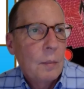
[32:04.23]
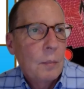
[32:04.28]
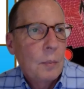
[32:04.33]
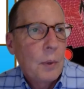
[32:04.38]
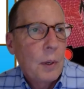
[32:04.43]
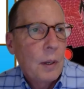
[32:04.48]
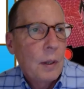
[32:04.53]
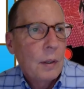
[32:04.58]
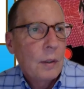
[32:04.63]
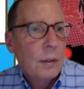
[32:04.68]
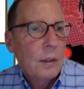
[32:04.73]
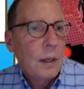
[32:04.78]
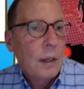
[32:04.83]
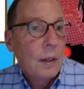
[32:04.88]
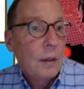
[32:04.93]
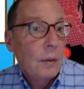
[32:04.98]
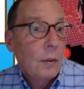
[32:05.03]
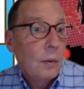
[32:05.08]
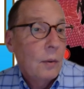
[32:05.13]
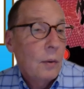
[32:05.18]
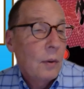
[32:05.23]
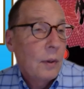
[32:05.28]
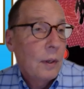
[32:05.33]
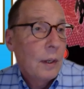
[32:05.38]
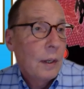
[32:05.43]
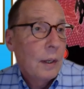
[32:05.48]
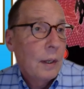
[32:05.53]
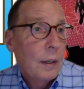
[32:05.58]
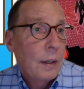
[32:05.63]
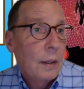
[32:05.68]
product and gone
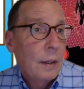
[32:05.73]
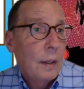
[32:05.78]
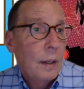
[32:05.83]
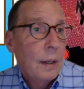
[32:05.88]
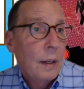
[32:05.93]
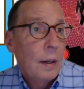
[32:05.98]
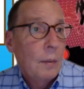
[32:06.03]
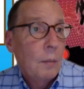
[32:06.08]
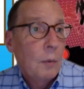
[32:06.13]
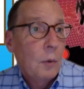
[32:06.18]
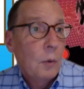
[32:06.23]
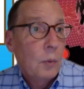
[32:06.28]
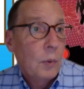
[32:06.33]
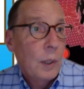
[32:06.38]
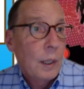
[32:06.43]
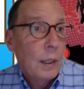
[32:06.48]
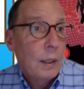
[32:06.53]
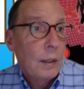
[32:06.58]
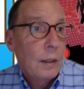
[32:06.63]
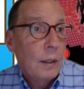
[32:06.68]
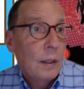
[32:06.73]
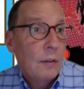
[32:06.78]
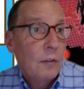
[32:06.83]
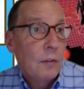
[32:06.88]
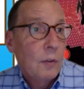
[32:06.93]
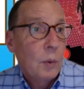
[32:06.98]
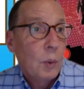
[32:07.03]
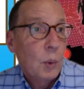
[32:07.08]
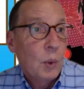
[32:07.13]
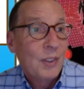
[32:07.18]
ahead and created the
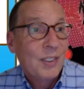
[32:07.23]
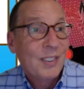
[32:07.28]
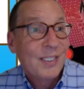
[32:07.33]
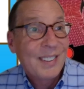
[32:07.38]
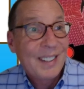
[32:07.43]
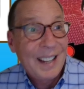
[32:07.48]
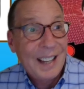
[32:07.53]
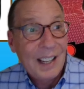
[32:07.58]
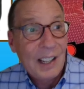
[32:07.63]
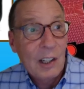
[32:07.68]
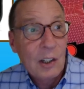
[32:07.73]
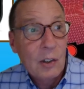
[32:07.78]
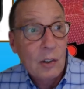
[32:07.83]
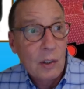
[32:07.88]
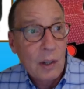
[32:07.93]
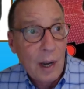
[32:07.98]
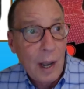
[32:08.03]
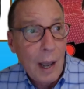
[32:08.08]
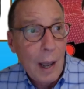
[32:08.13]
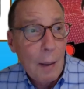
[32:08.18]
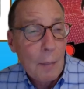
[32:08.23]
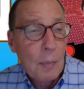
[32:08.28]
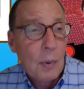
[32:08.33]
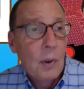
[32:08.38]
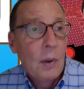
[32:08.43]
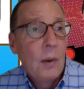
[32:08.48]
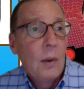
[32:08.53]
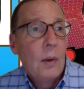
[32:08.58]
Floorscanner app,